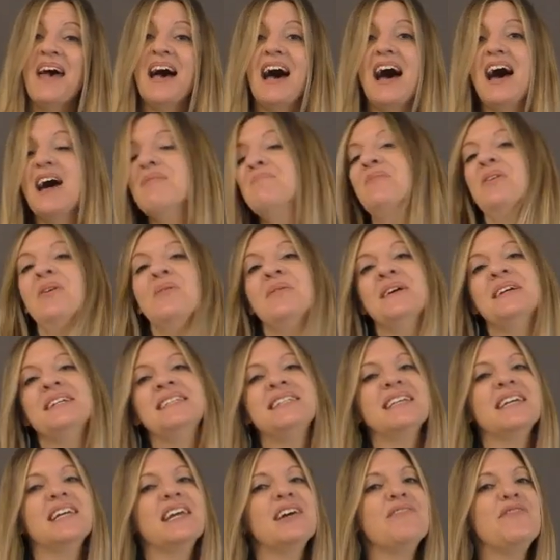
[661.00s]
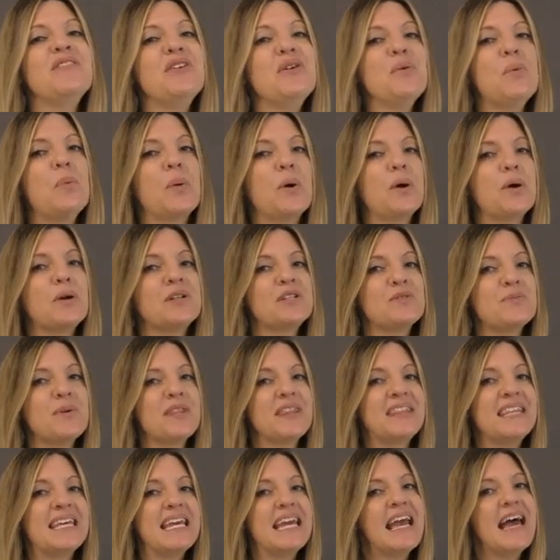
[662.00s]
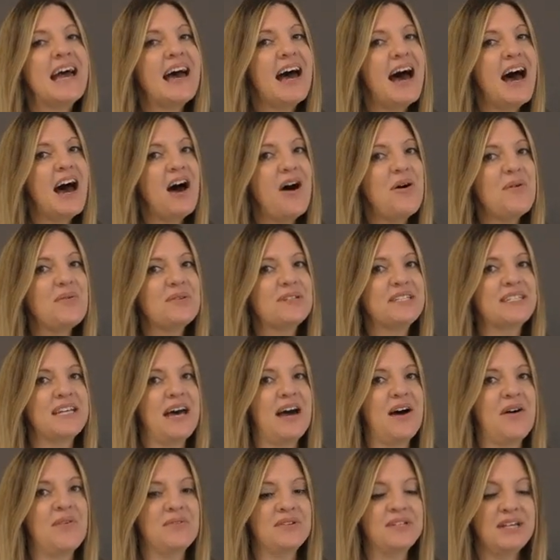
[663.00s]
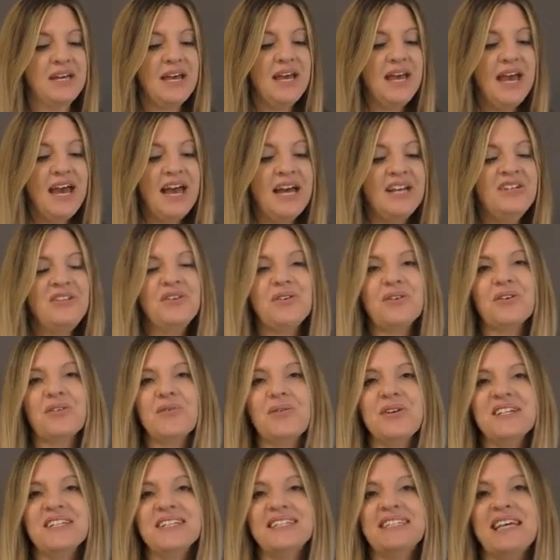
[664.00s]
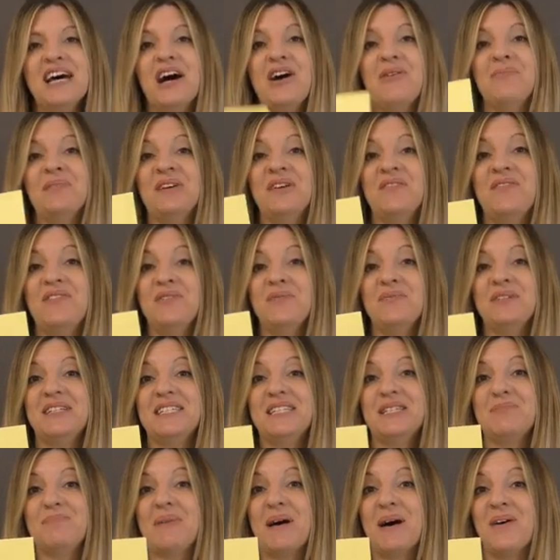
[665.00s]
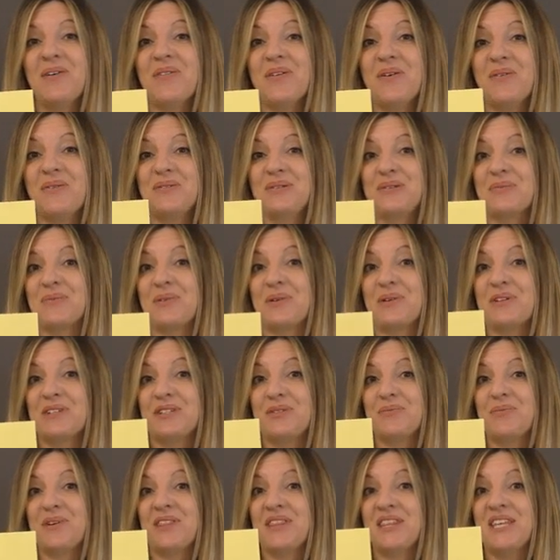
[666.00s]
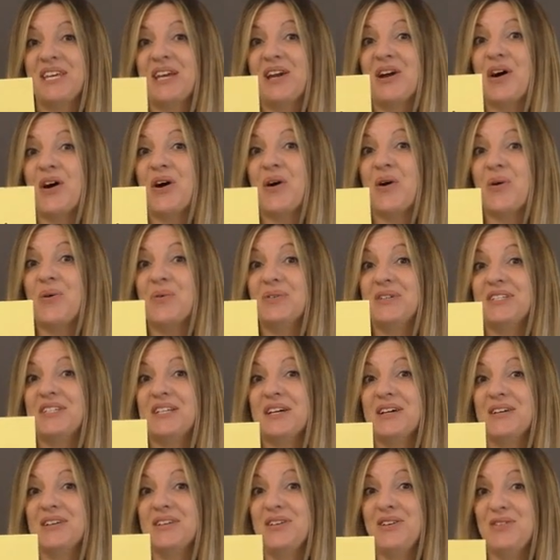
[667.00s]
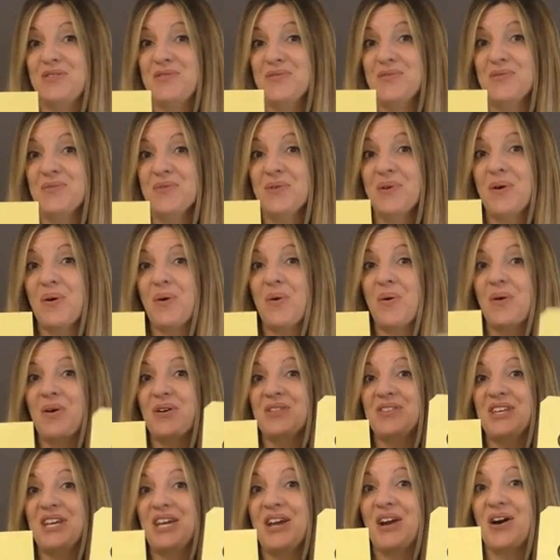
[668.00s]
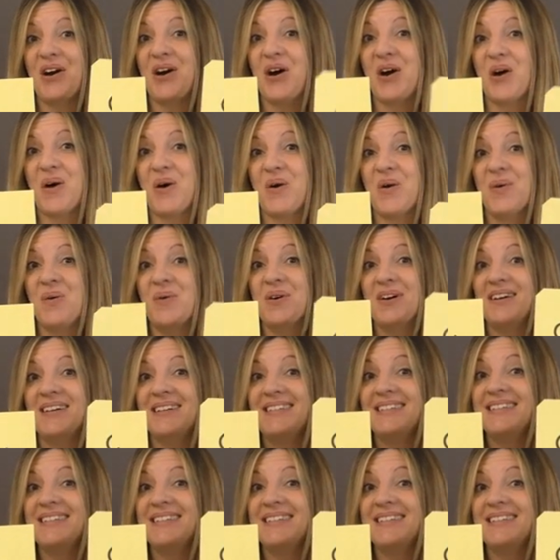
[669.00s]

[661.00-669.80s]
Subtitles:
I'm going to give you words with the ow sound, and you're going to tell me if you would spell those words with the OU or the OW.